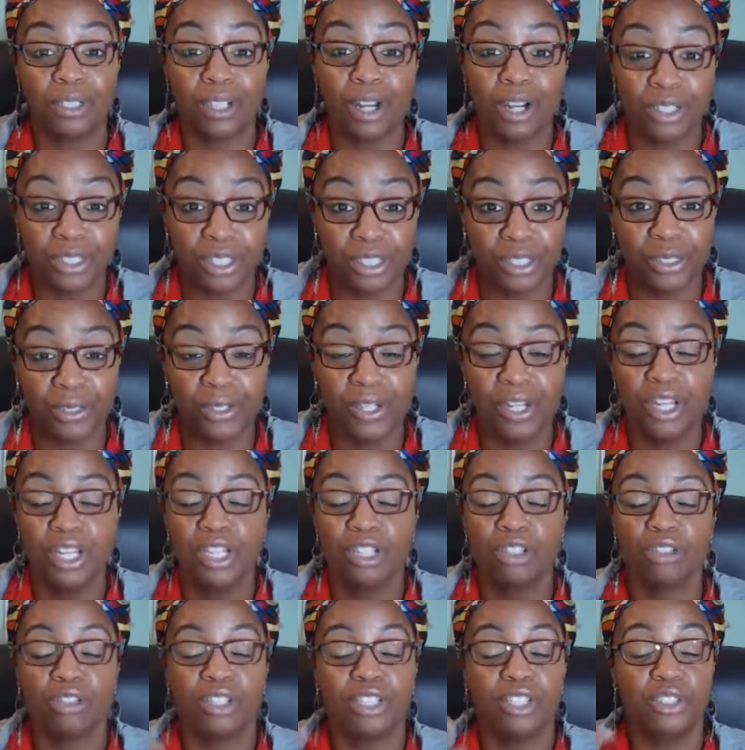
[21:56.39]
to talk to
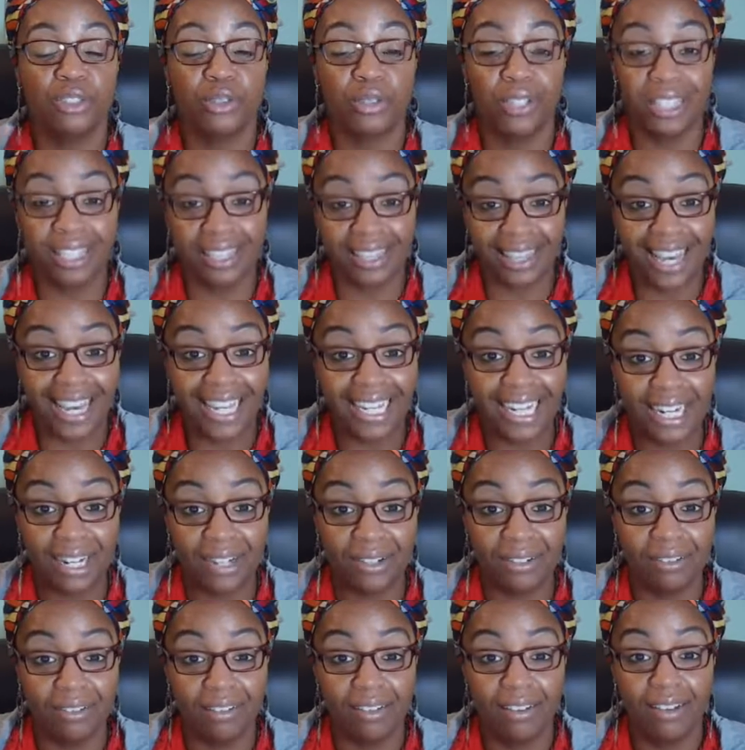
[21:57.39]
so that you can get that
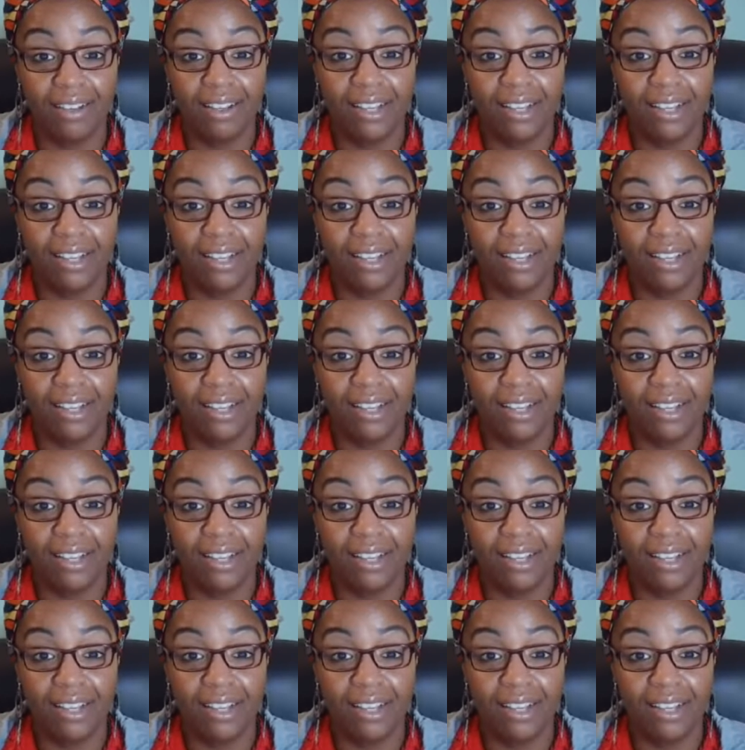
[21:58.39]
out.